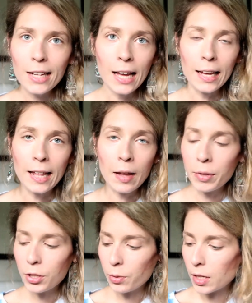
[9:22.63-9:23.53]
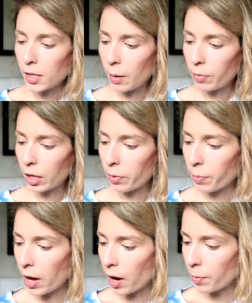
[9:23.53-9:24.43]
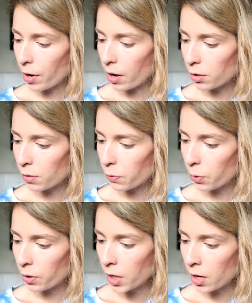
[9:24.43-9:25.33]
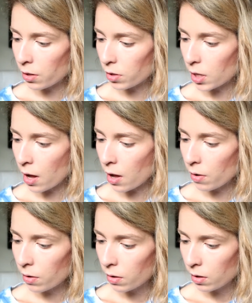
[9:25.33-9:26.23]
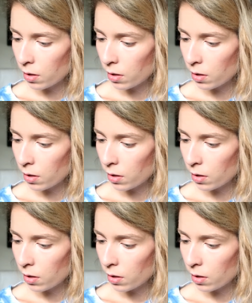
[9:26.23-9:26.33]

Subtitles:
Again, I've been doing the same thing with my eyebrows for years now.